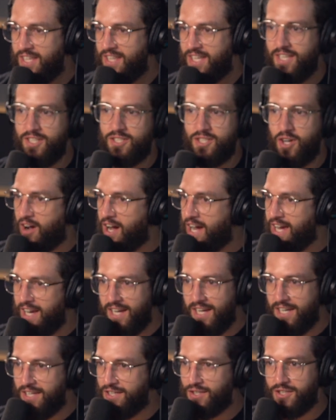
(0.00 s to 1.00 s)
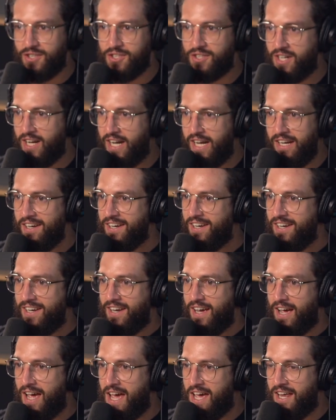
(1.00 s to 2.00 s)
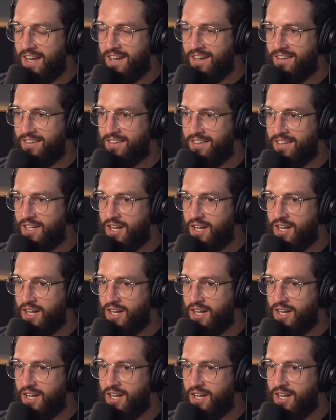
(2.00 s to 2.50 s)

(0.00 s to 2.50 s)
the entire industry and,